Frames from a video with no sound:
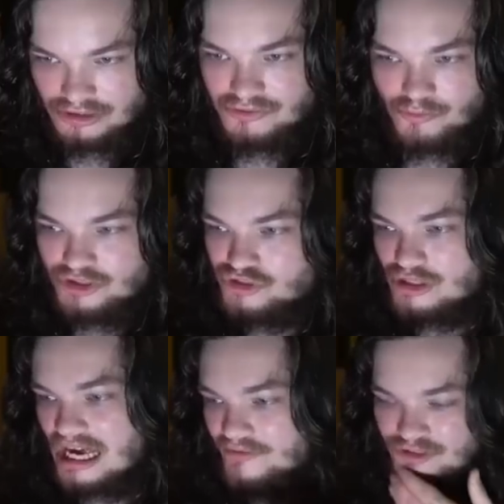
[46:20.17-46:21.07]
We should
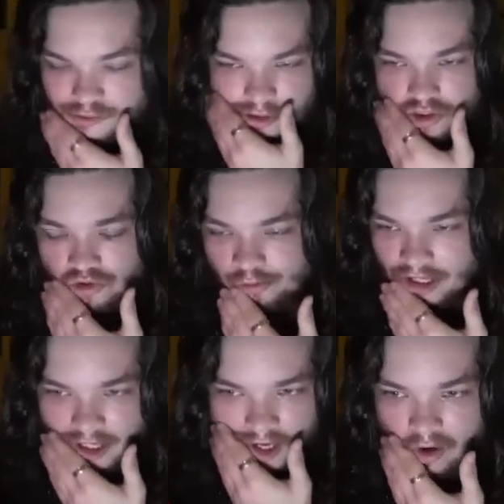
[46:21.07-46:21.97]
have these pictures by
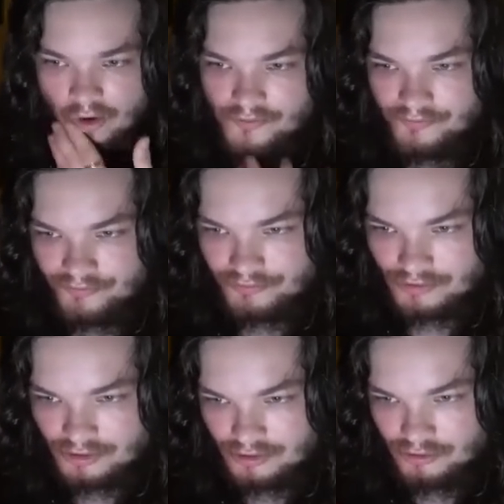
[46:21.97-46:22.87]
now.
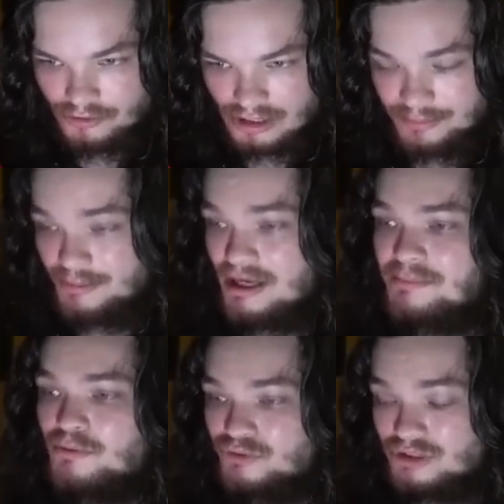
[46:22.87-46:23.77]
I mean,
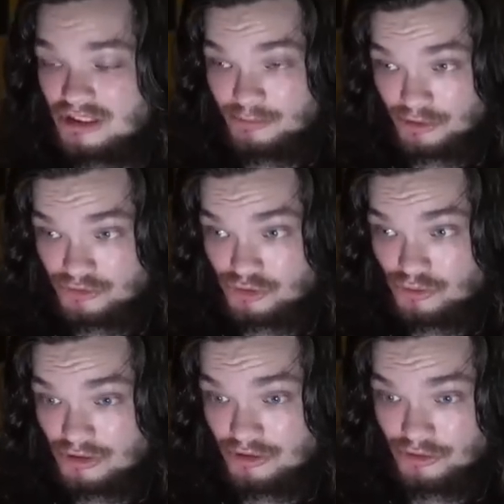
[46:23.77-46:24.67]
maybe we'll see them in the
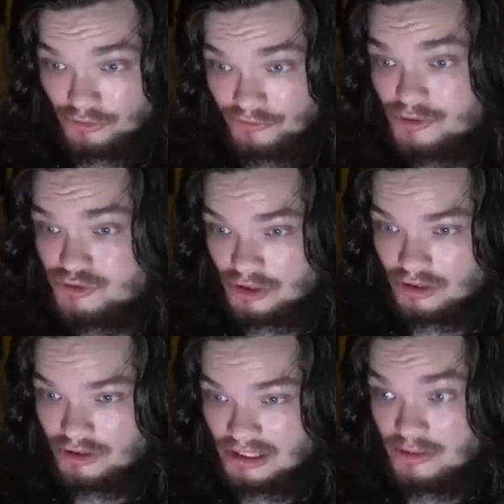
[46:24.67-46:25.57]
in the near
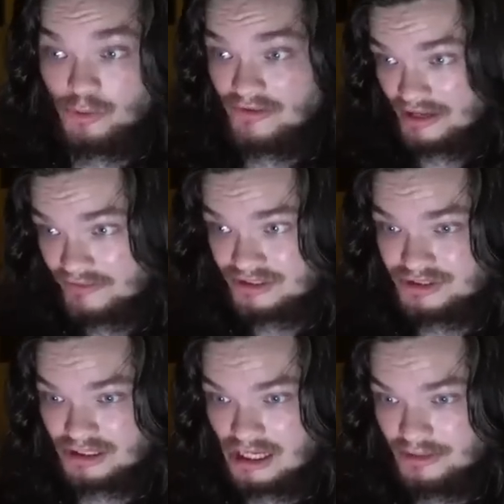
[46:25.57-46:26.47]
future, and then we'll have evidence of
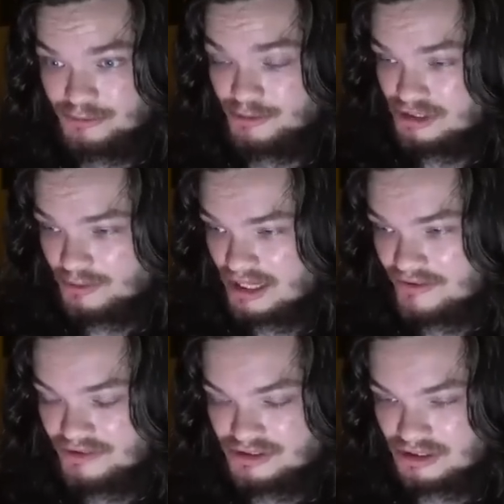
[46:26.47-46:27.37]
the columns. But until we have
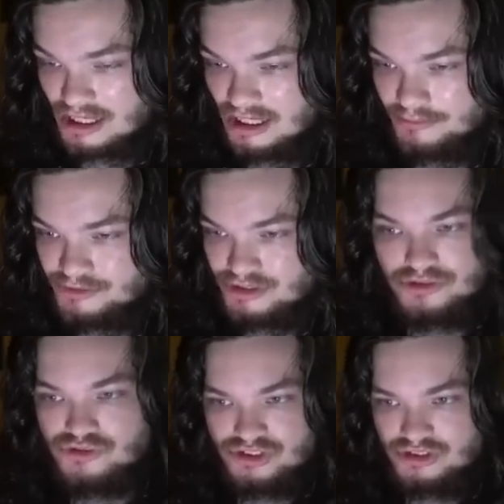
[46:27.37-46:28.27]
evidence of the columns,
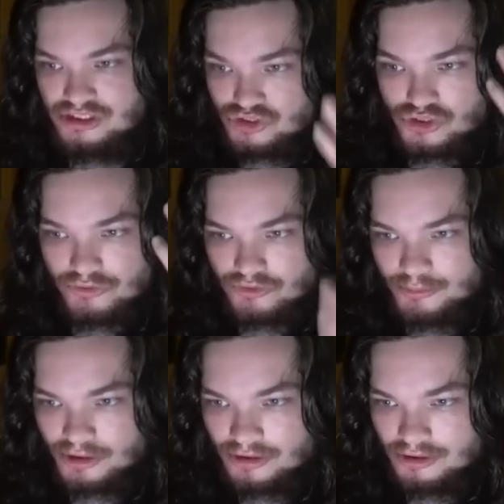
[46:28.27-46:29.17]
they're just it's just all
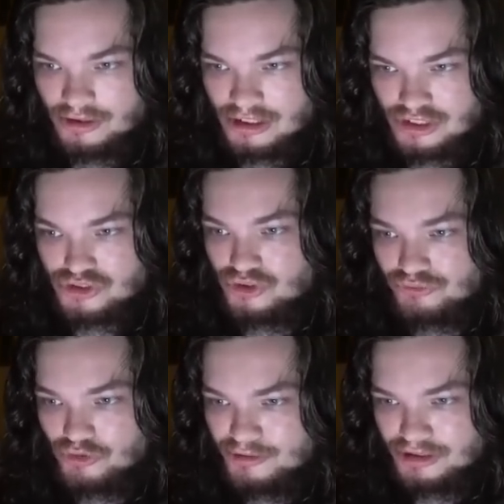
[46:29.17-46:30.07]
rumor. It's just all
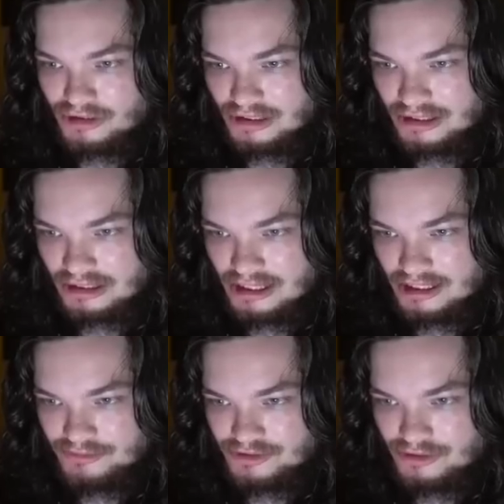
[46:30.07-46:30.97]
rumor and
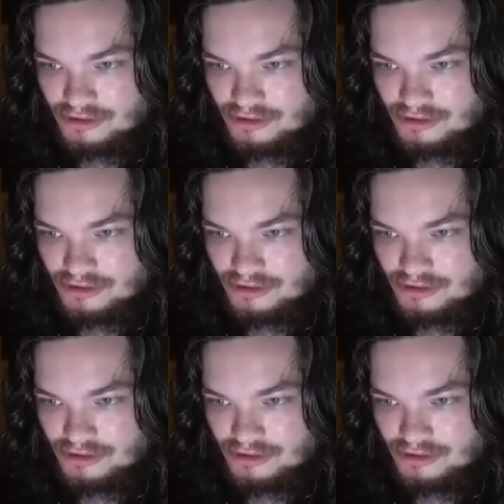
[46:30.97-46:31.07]
claims.